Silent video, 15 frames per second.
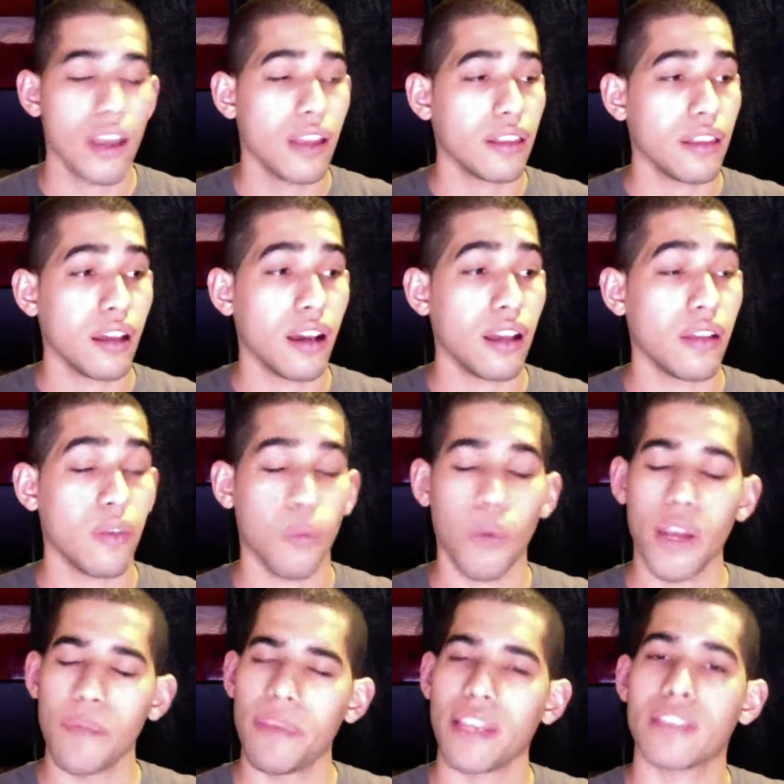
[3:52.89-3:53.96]
The
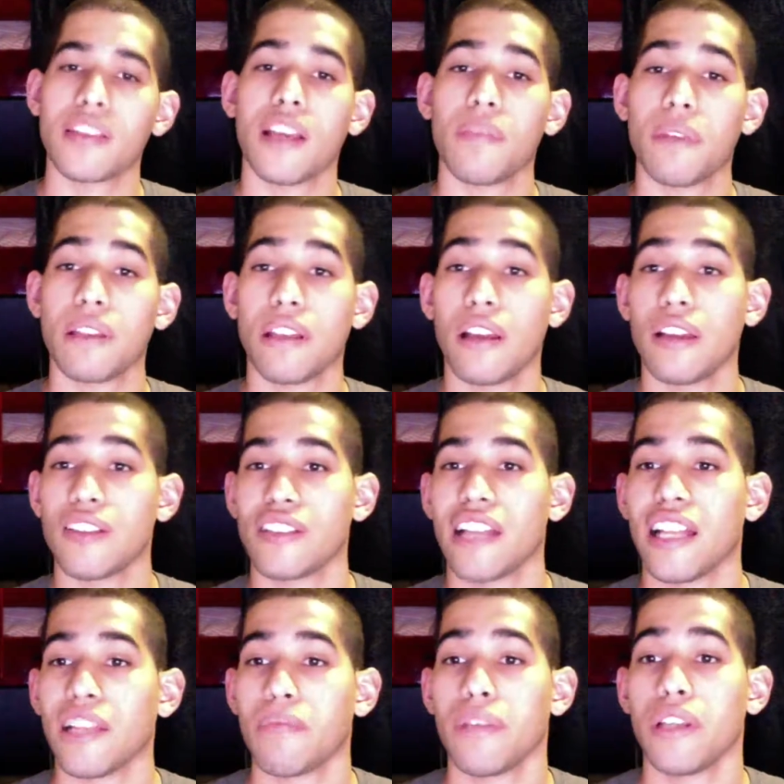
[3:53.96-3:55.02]
wind picks up and the
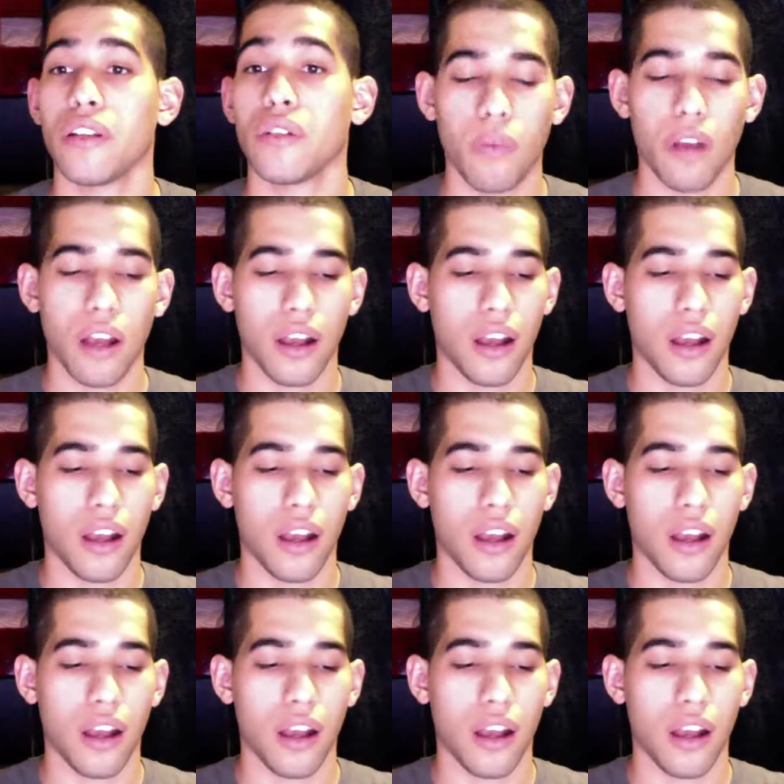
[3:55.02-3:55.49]
$100 bill